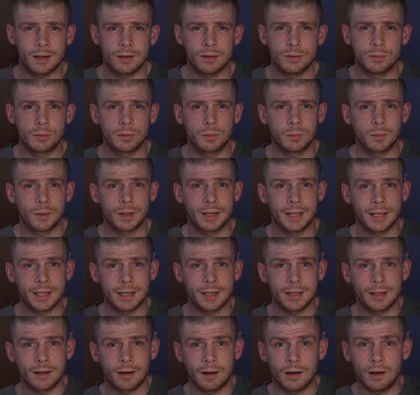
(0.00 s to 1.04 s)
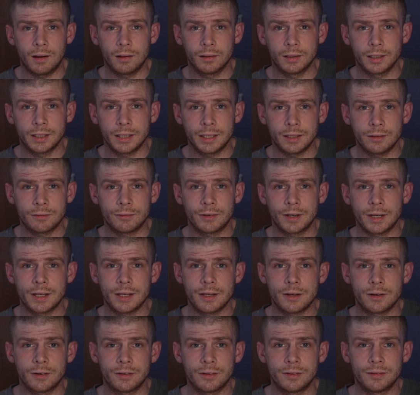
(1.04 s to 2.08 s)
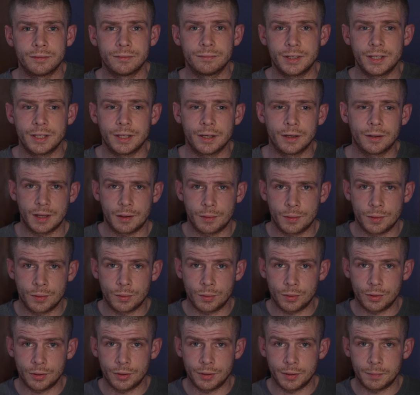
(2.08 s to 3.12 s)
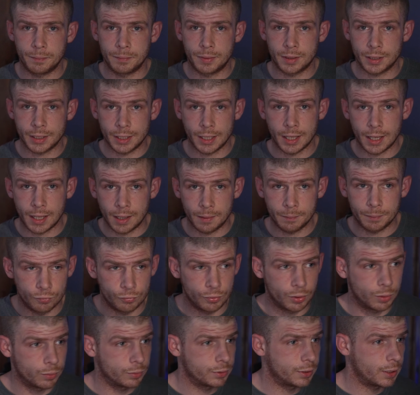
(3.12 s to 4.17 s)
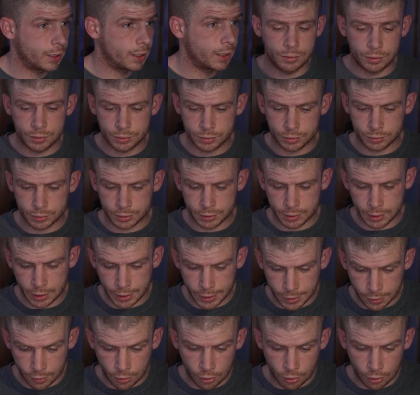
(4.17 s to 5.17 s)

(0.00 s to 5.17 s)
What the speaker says: to do a 180, I'll link it right here in the video. Now, in order to bunny hop and rotate, there's a slight